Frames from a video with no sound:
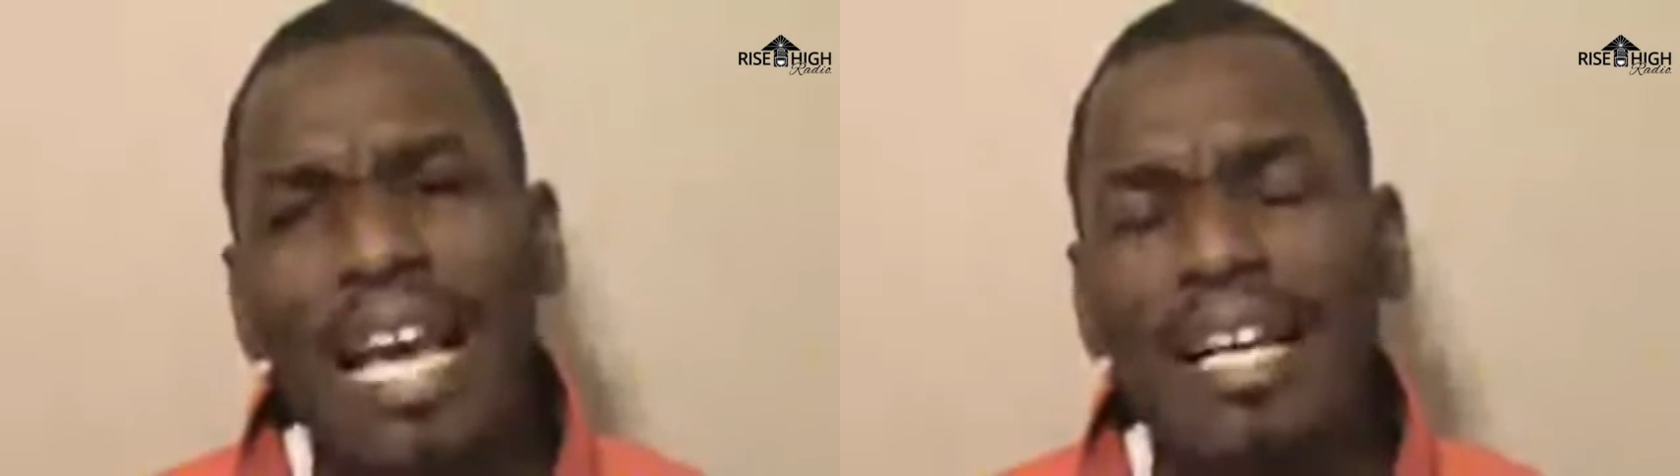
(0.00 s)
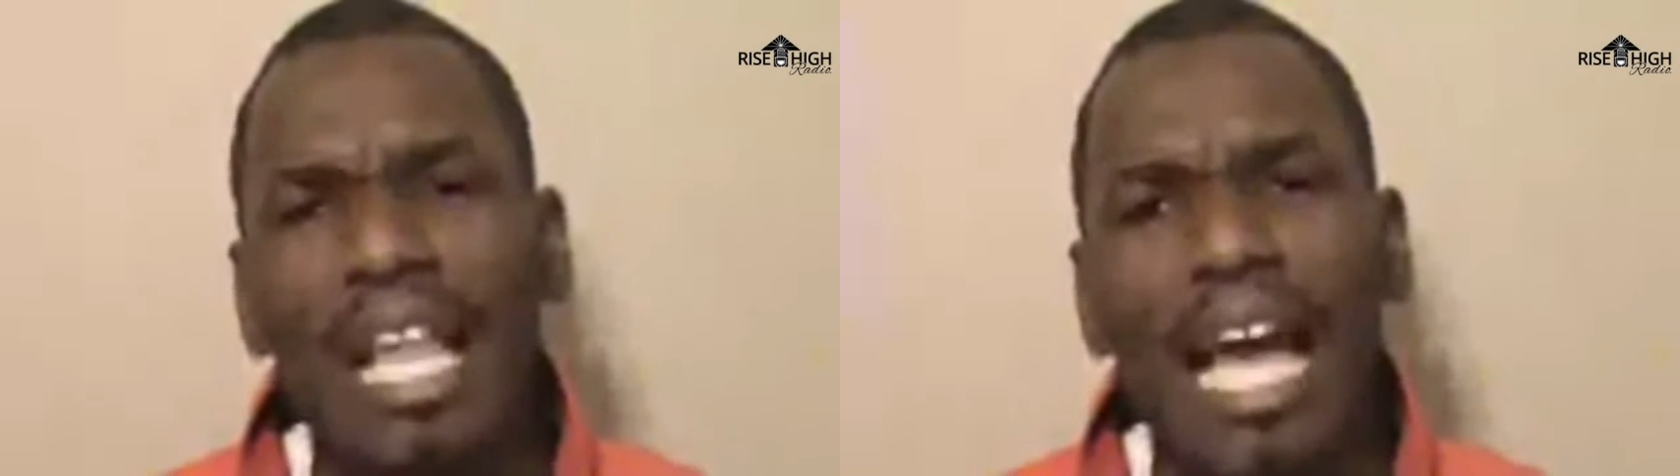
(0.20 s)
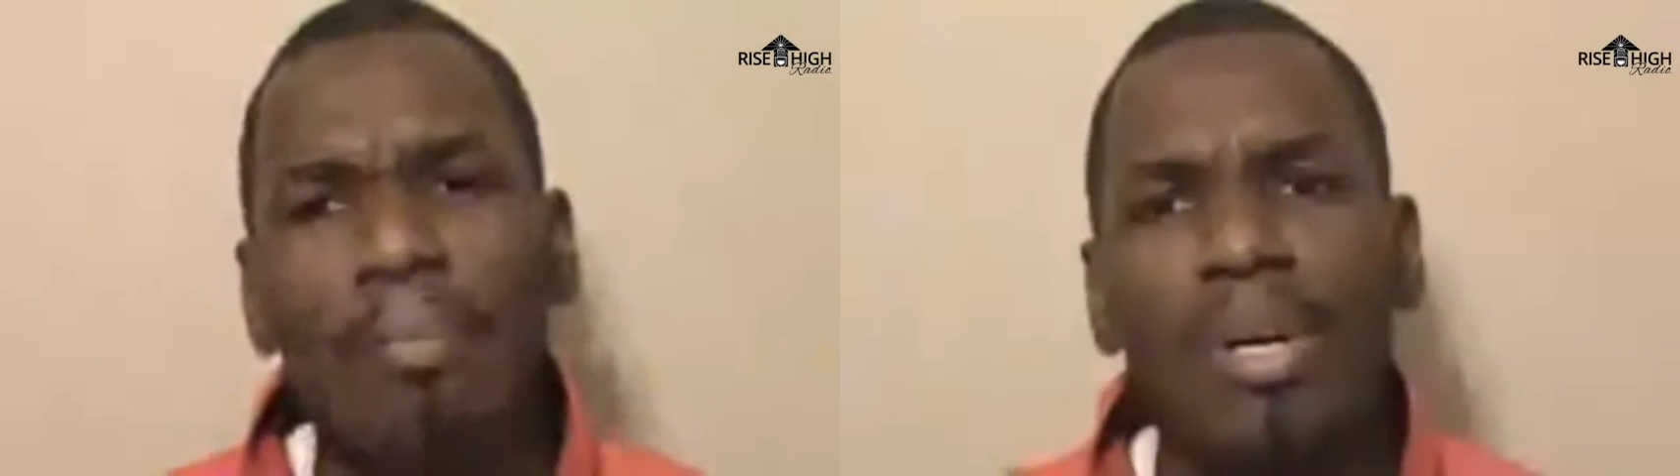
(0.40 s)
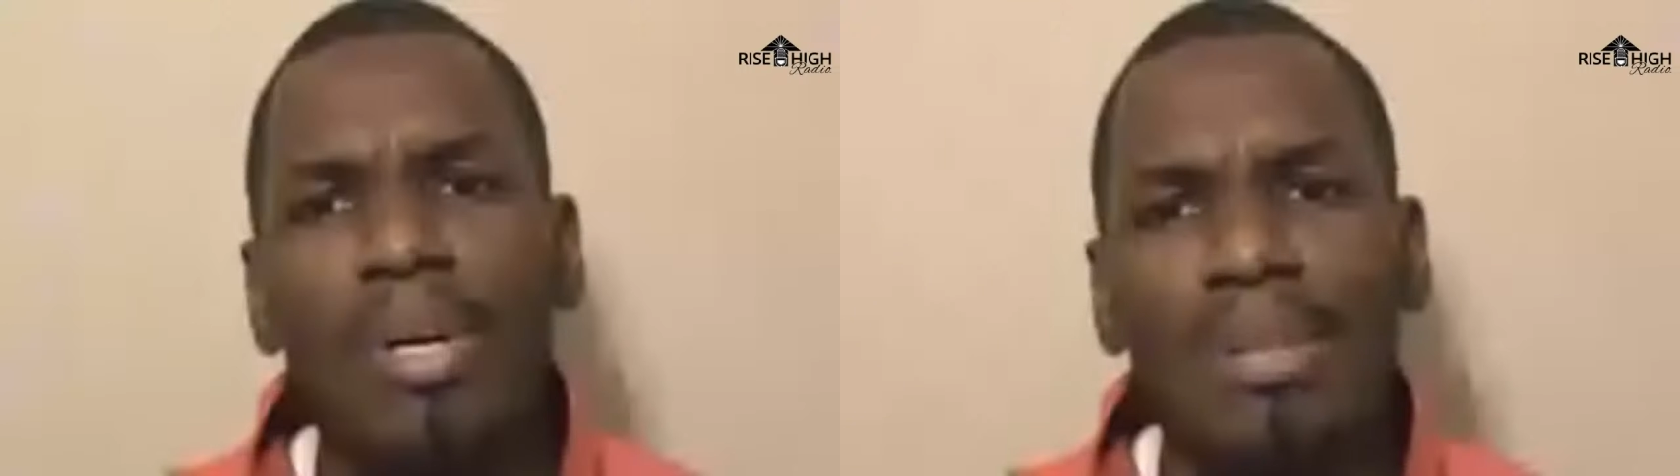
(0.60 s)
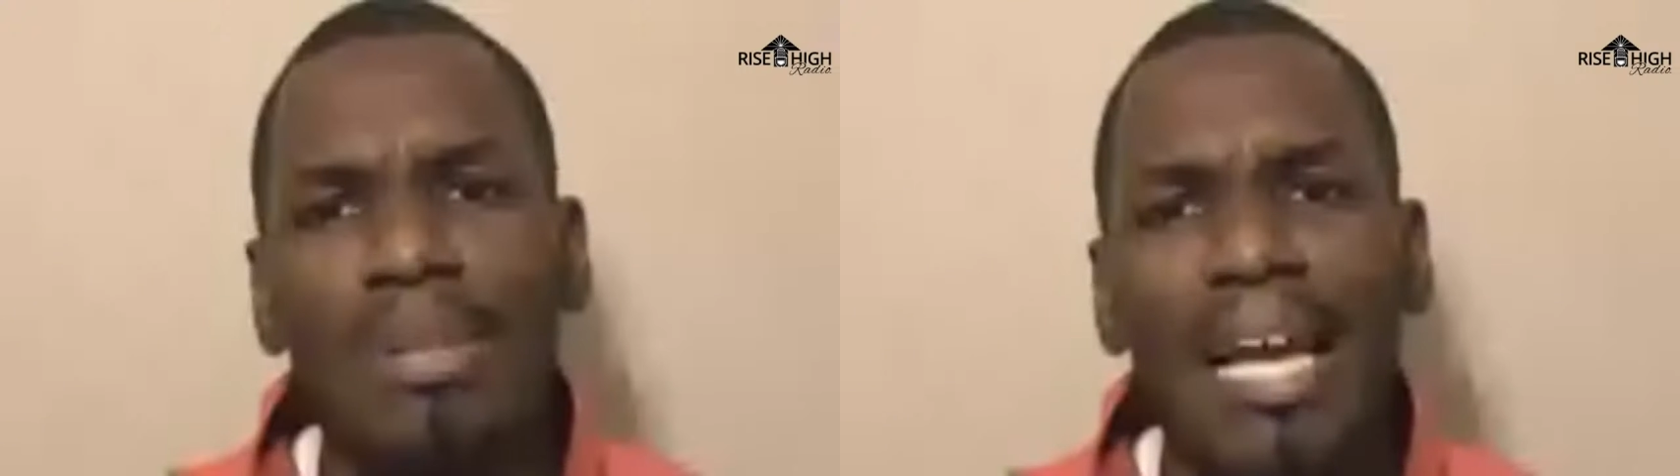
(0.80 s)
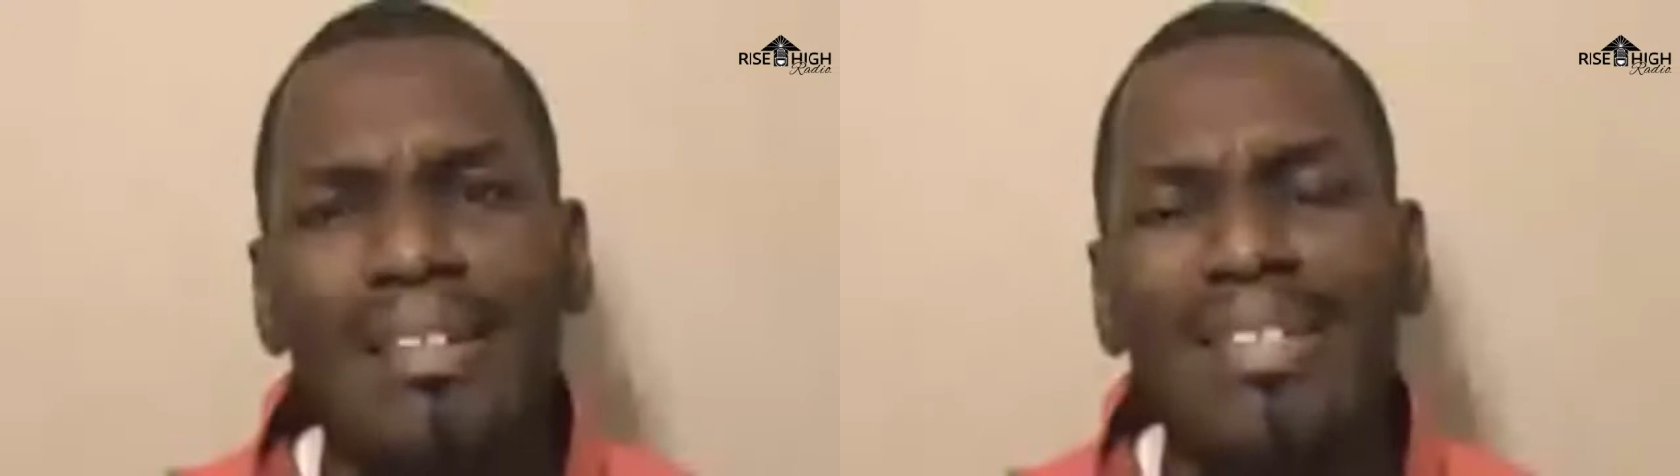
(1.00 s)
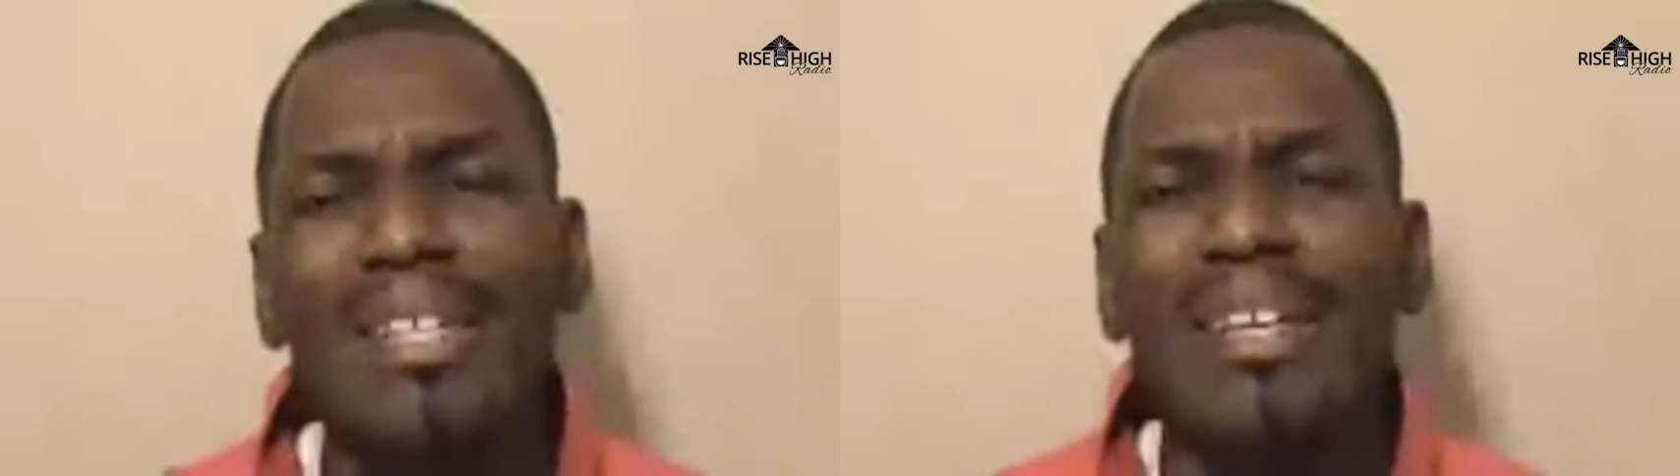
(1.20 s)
like a light bulb, like